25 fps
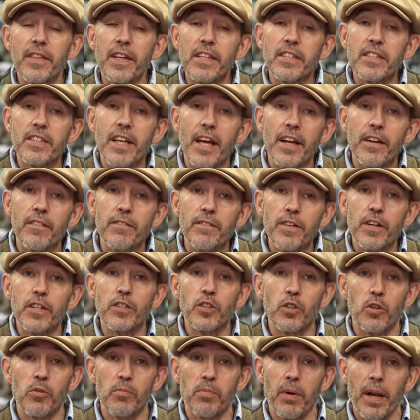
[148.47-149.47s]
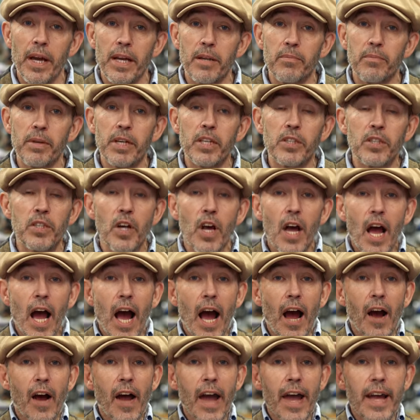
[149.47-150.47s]
There's then a vertical plane, because
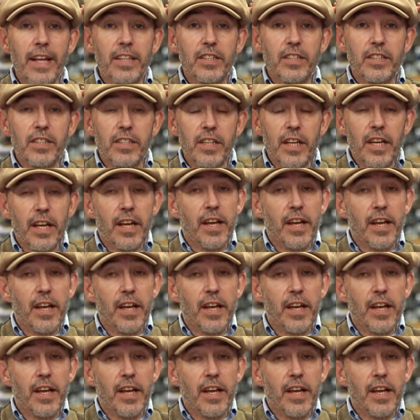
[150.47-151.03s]
our heads,